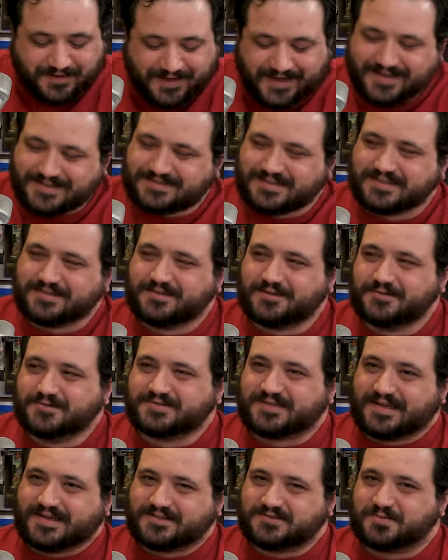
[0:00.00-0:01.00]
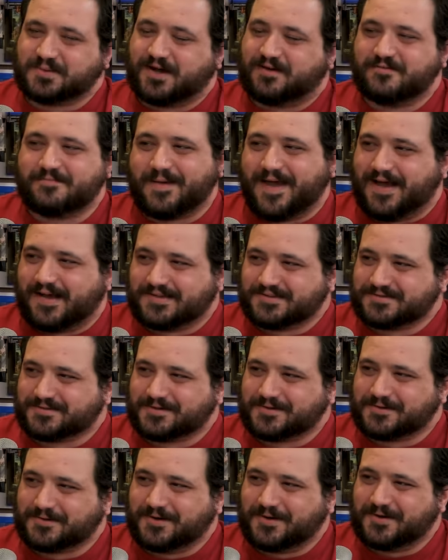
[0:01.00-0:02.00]
he did lose like 12 pounds
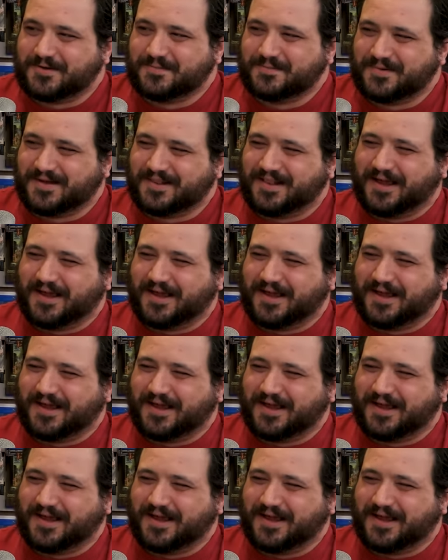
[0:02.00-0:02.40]
for the role, mm -hmm. but